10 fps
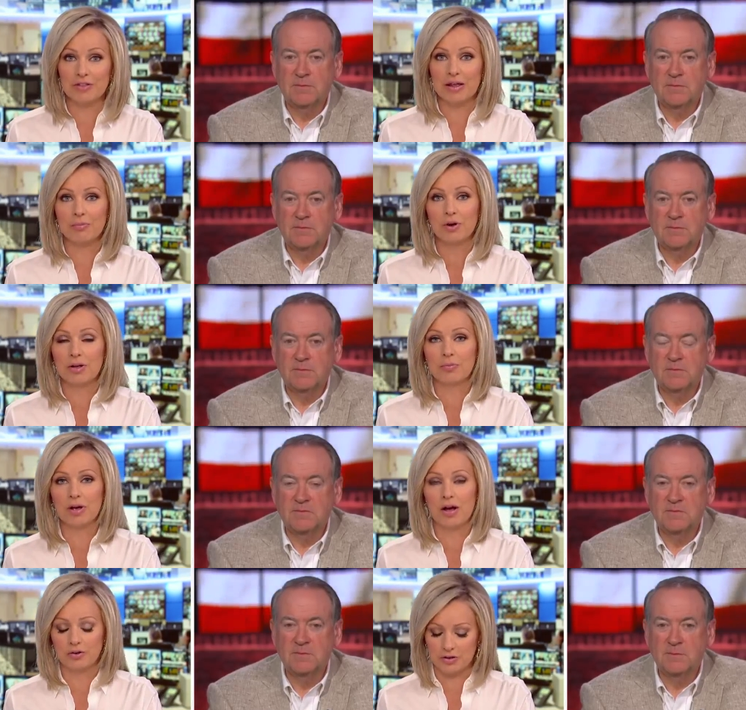Speaker 1: them
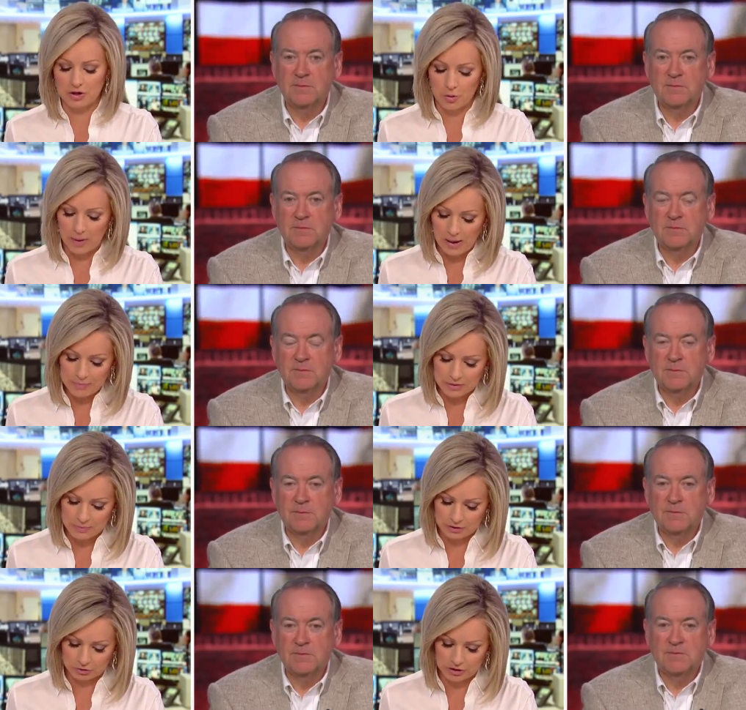under the Obama
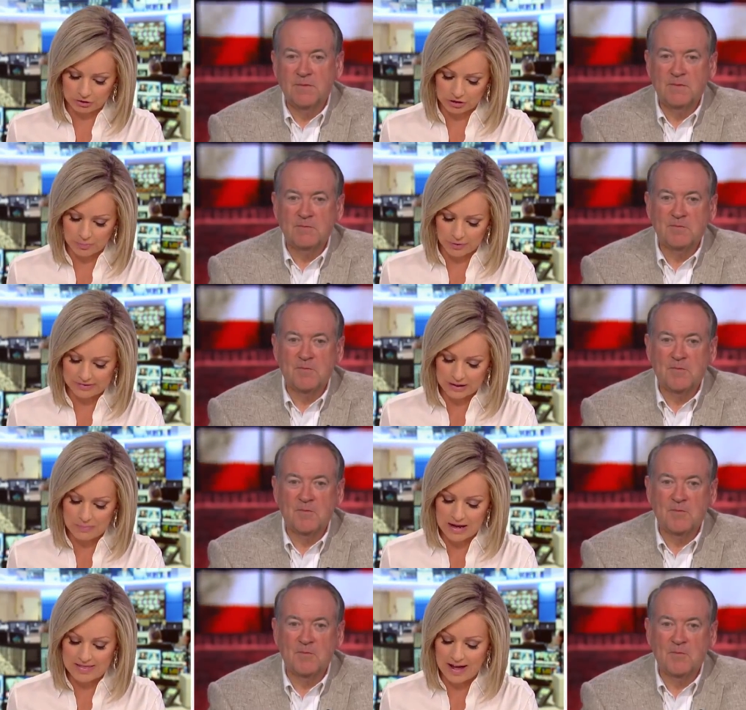administration. The
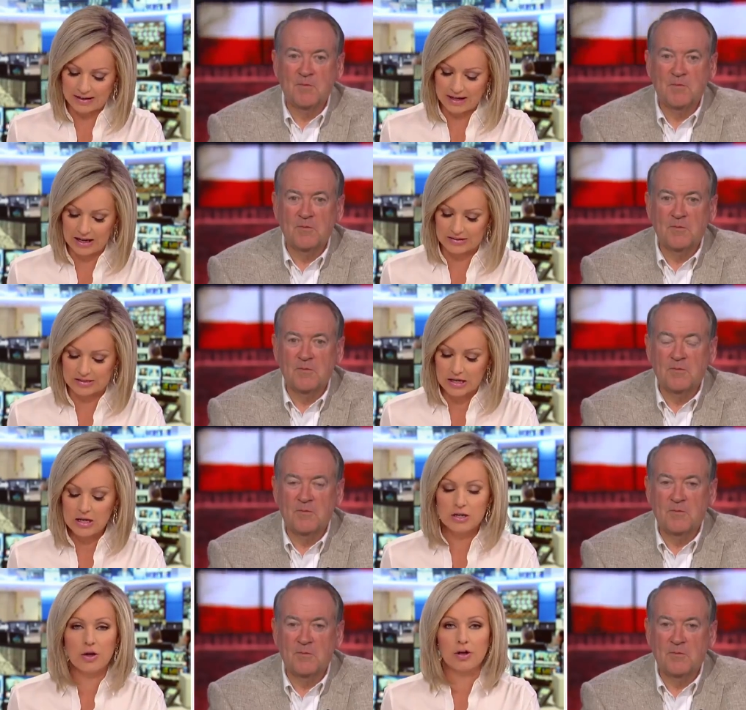president made that case.
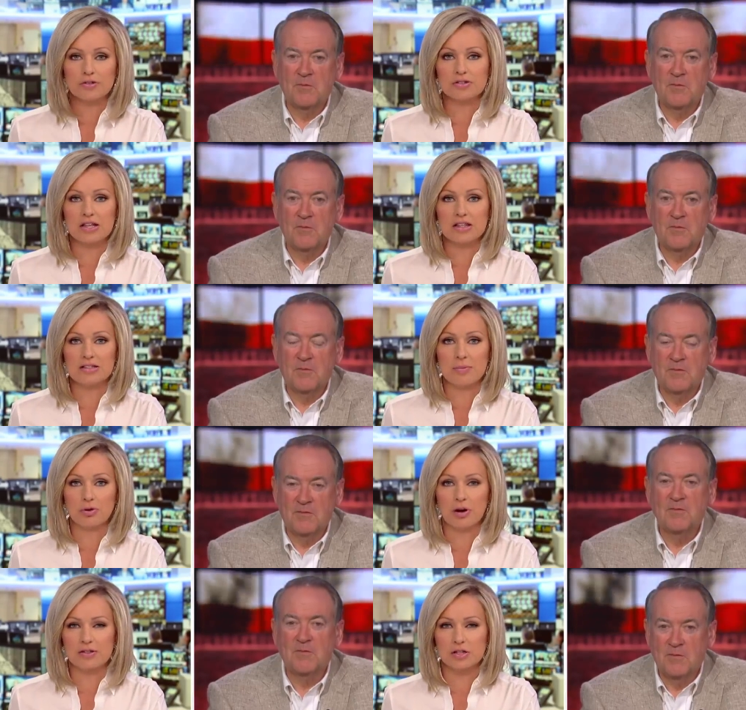He also said the
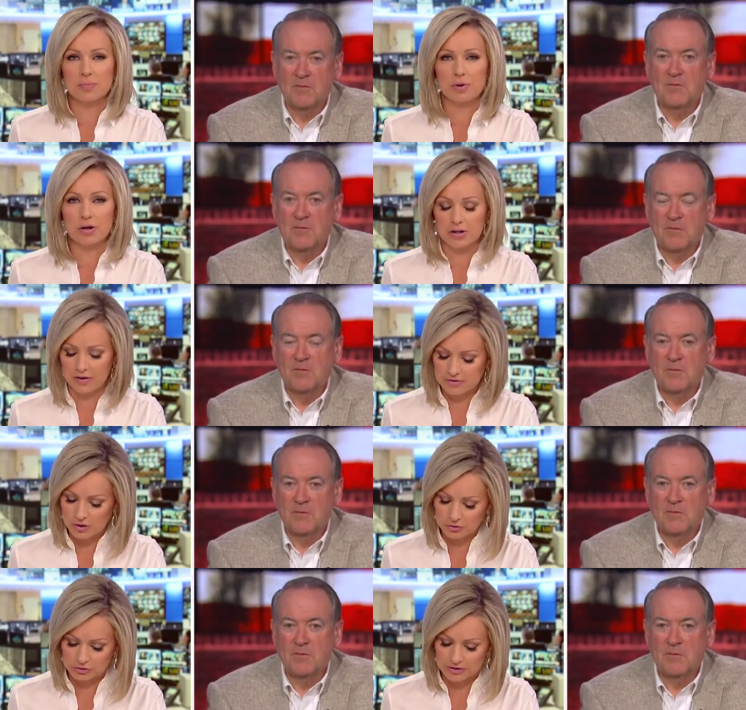Democrats are the party of
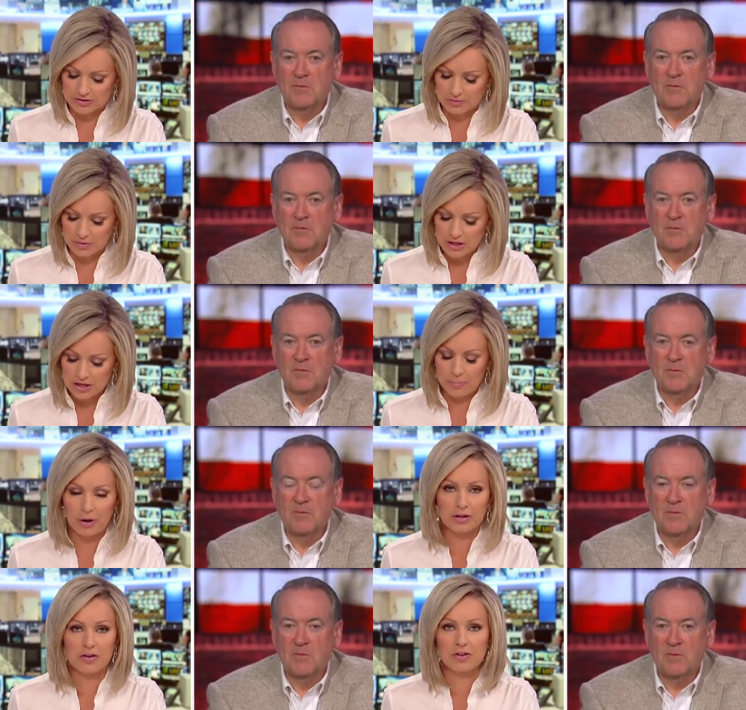socialism, the
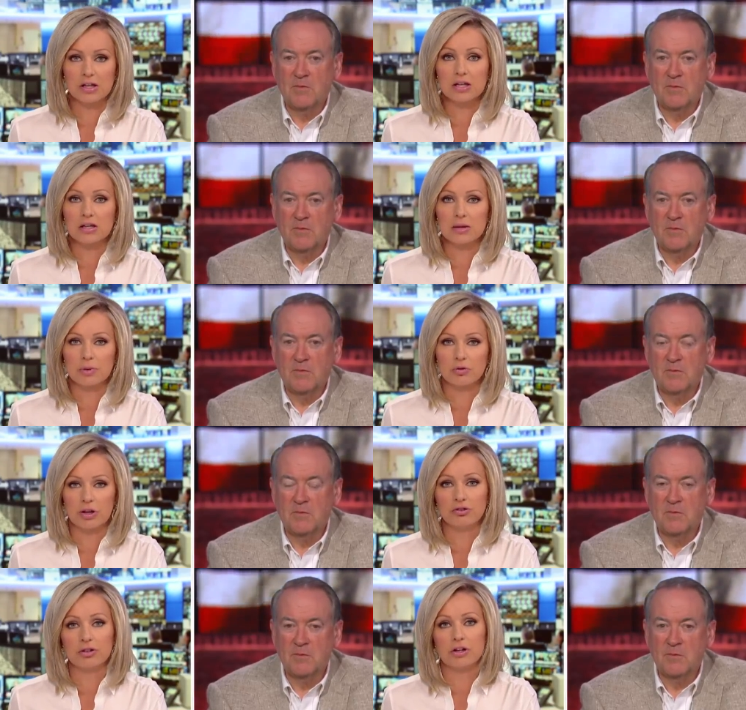party of illegal
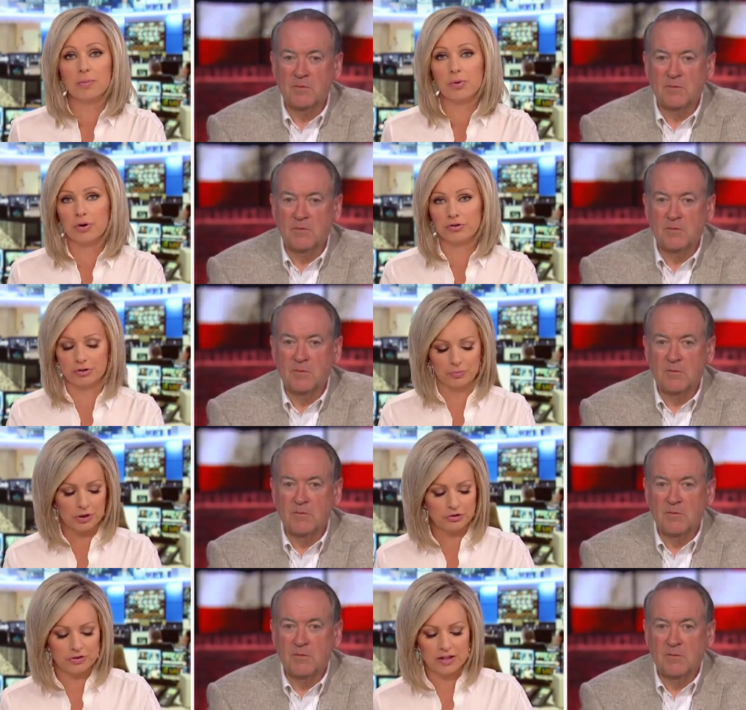immigration and abortion.
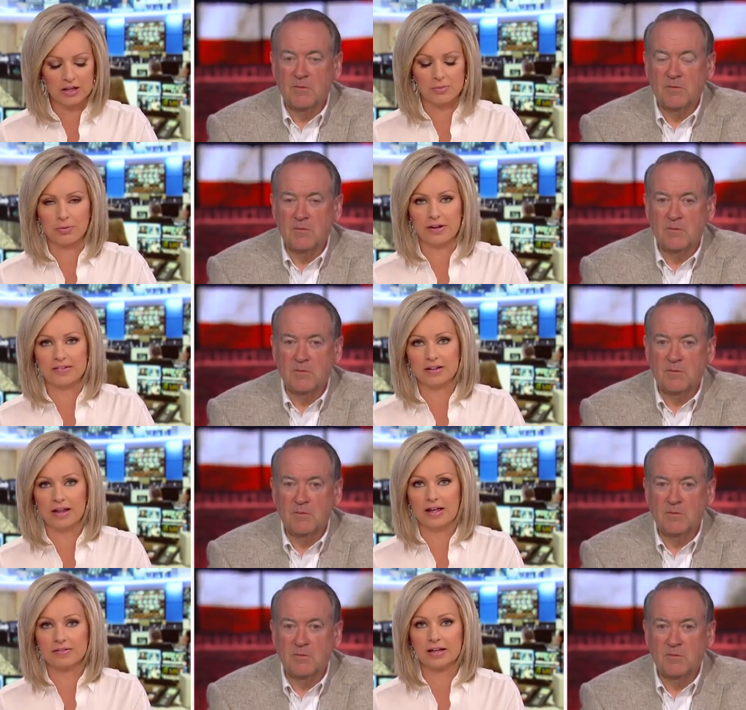What did you think of the president
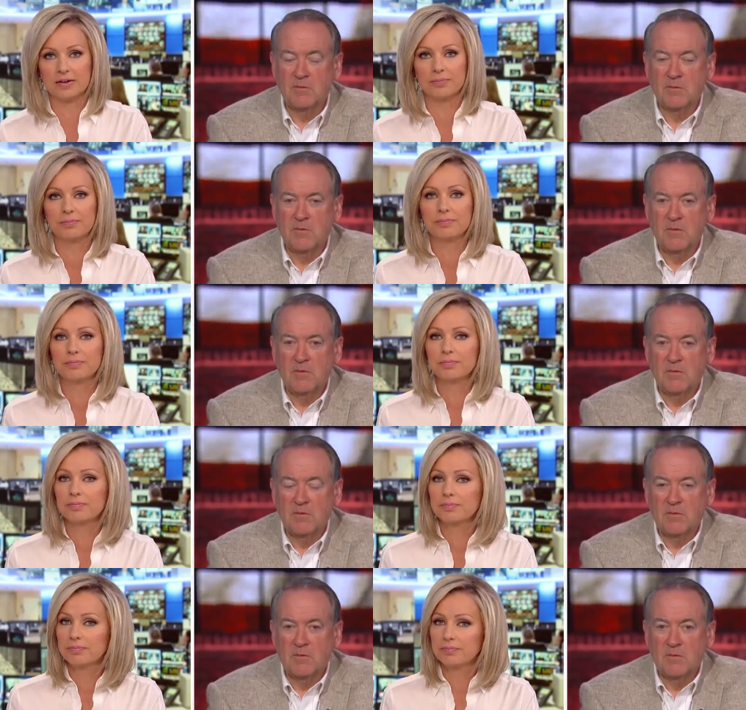last night?
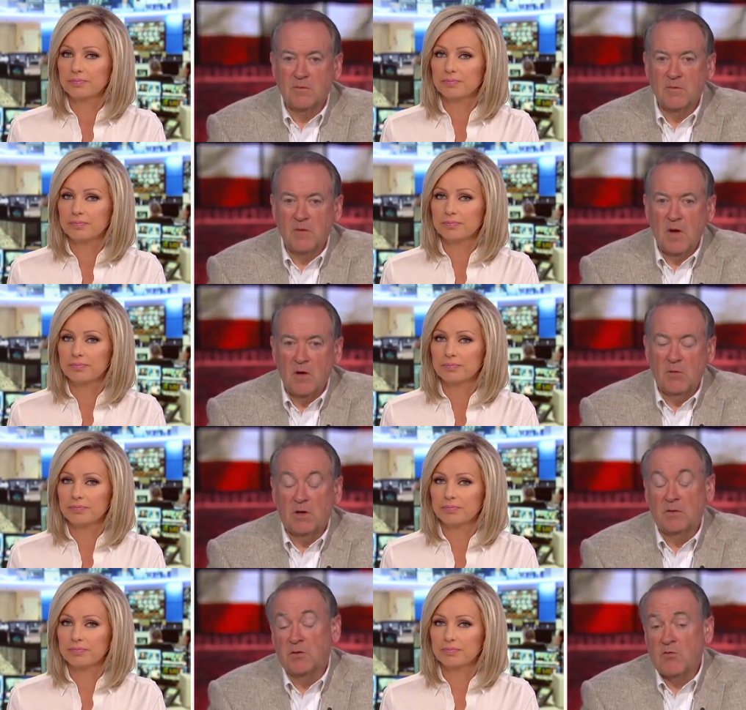
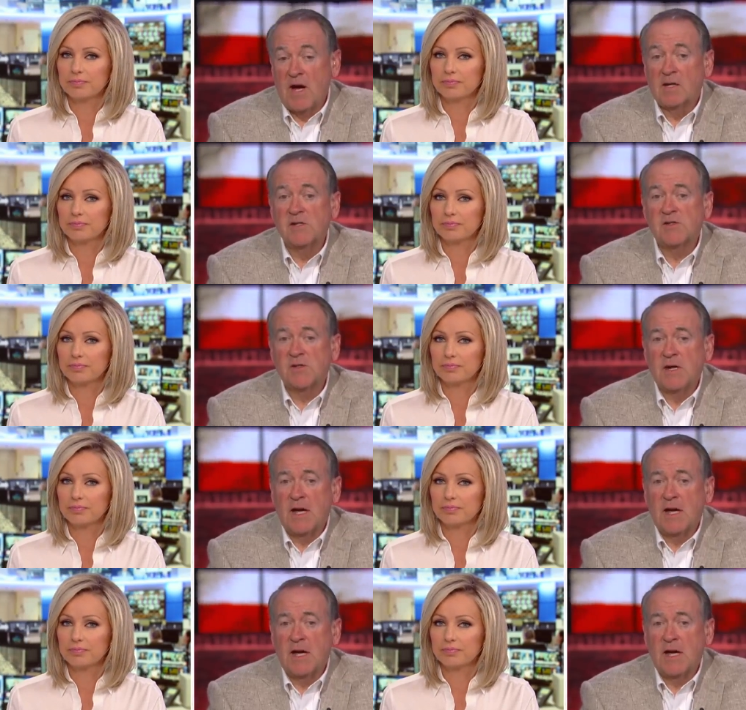
Speaker 2: Well, the rallies